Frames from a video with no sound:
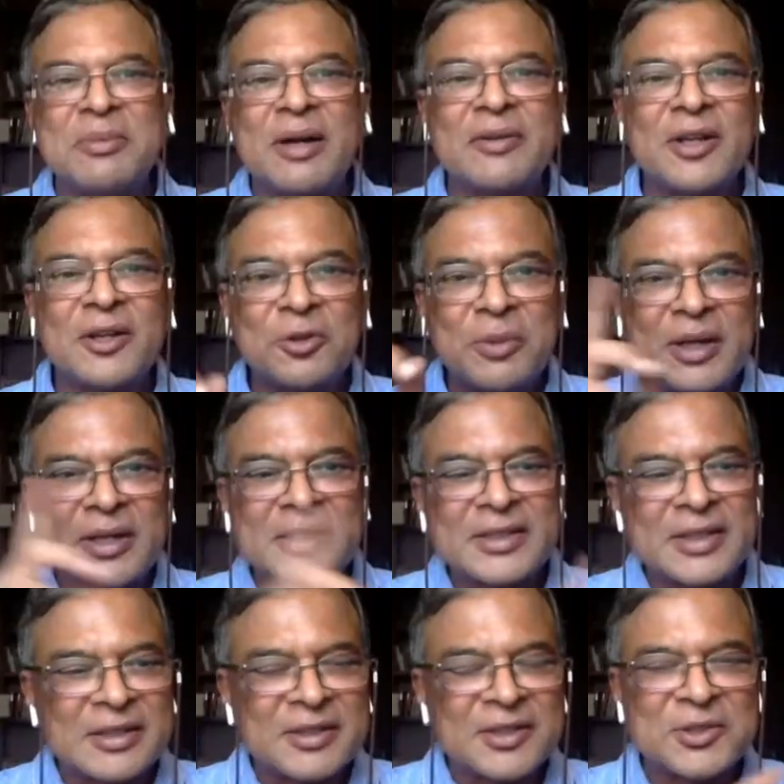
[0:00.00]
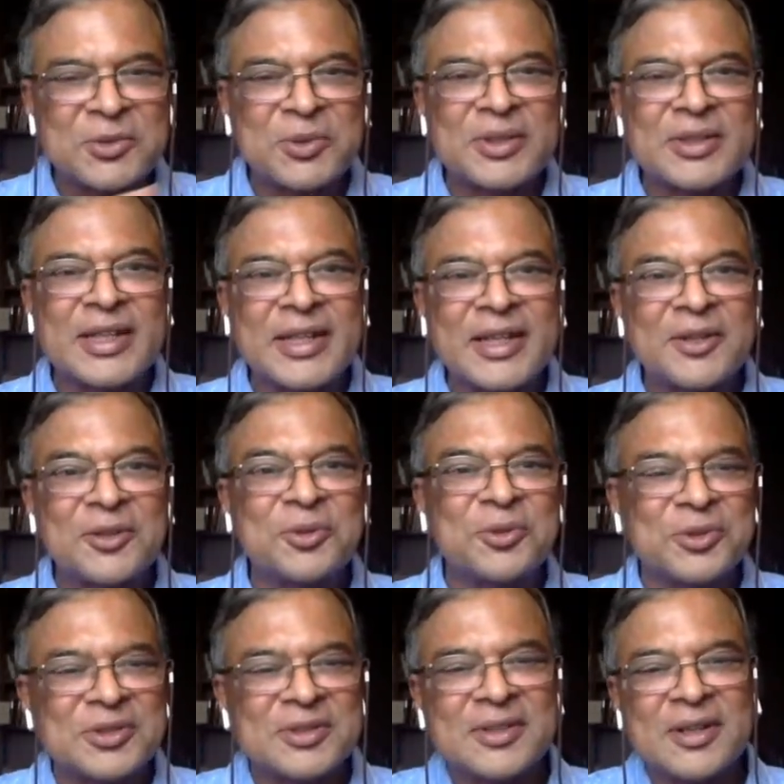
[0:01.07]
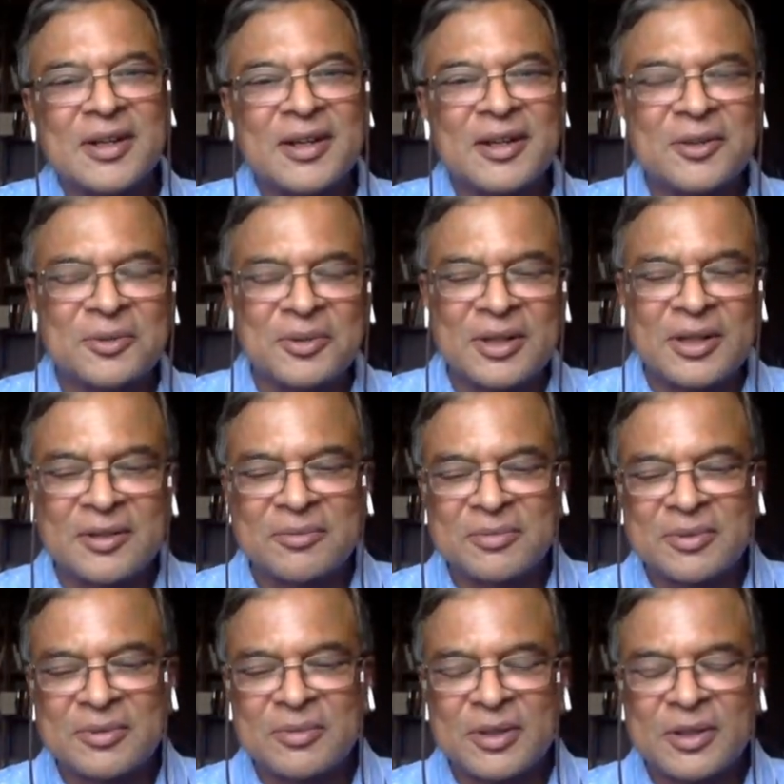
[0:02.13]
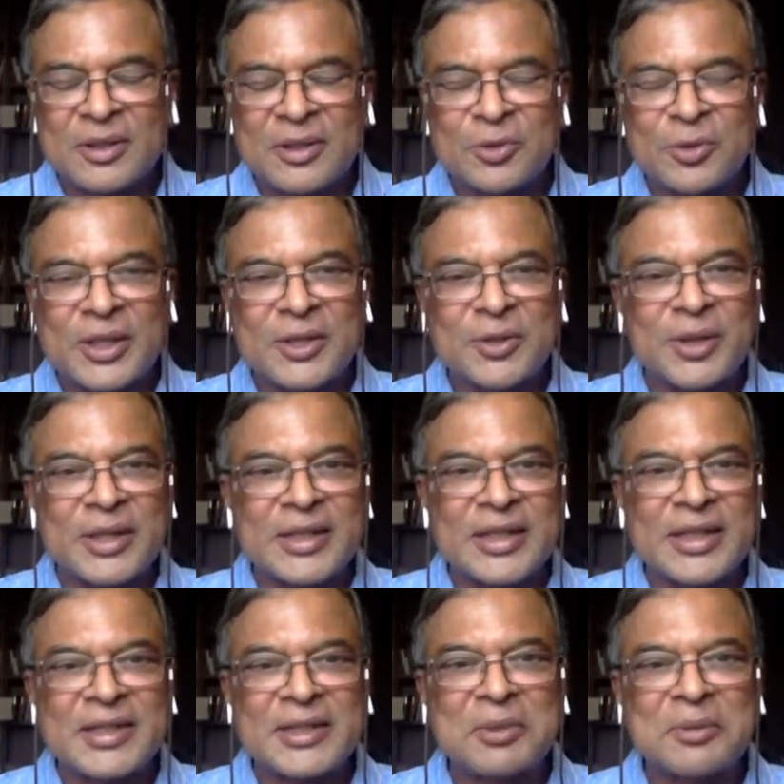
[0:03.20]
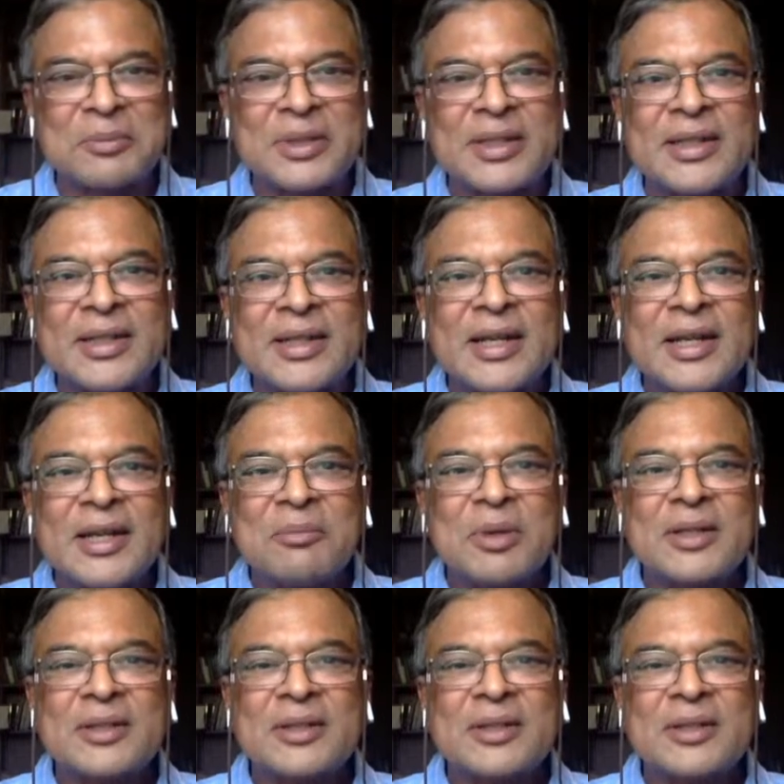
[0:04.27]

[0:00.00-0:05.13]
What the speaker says: Kumari. Bhavna Kumari is another student that I know who I know at IIT Bombay.